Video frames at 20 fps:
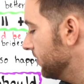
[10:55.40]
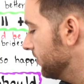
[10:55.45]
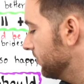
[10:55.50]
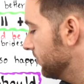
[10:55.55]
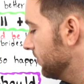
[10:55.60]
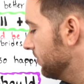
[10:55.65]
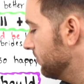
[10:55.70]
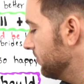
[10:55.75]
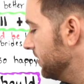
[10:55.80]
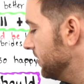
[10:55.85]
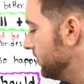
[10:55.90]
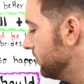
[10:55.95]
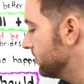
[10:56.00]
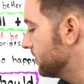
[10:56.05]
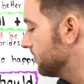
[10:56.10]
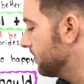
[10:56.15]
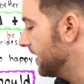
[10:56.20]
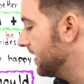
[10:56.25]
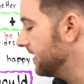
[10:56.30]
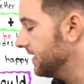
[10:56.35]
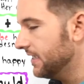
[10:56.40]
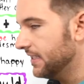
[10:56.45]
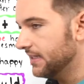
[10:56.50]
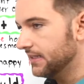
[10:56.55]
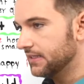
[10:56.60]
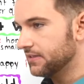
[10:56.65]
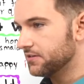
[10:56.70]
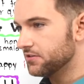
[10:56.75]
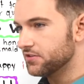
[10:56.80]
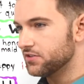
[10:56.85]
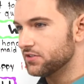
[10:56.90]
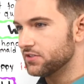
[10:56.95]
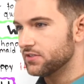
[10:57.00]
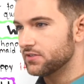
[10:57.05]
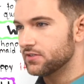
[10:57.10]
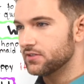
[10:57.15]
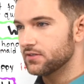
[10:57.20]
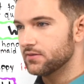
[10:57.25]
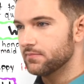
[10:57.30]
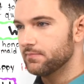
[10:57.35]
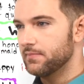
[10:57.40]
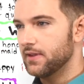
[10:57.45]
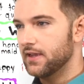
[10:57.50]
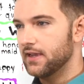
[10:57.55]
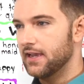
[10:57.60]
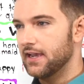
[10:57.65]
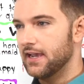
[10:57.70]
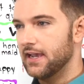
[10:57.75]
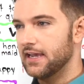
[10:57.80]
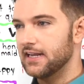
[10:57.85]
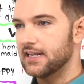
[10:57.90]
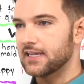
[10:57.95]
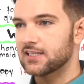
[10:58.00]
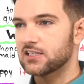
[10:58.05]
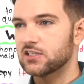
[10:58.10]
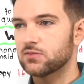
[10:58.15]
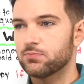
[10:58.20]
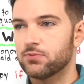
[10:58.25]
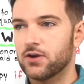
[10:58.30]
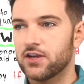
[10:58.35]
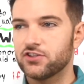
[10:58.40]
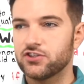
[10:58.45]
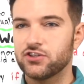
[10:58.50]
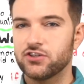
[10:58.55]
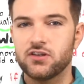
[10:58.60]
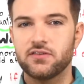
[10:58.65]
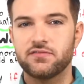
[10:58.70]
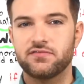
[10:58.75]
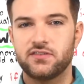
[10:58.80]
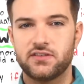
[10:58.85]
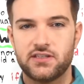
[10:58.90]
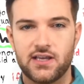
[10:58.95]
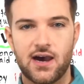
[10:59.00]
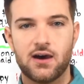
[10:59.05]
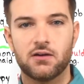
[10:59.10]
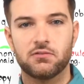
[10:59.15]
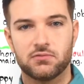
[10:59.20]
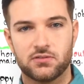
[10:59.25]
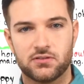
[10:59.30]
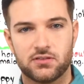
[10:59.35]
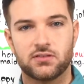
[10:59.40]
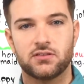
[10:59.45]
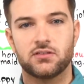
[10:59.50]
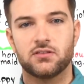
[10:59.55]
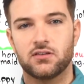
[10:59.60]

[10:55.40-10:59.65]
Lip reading: when we use might, there's an expression of doubt